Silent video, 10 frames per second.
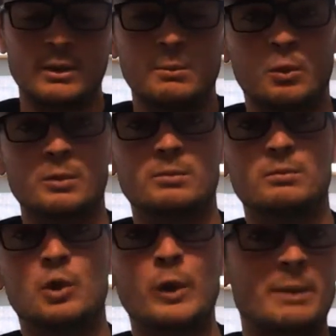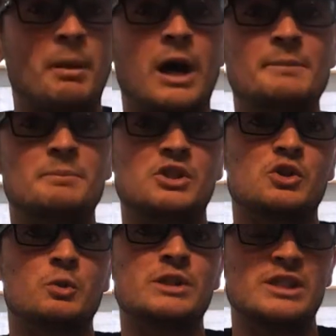More quick pops as
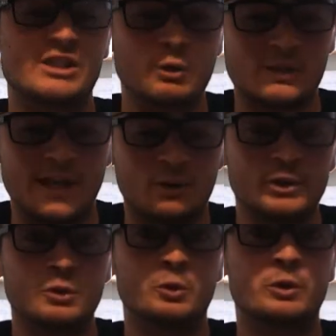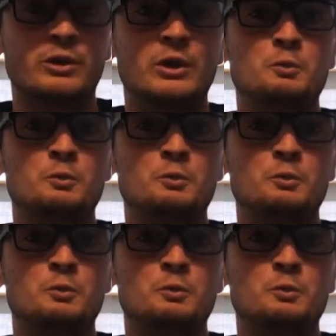soon as he's nose down on your lure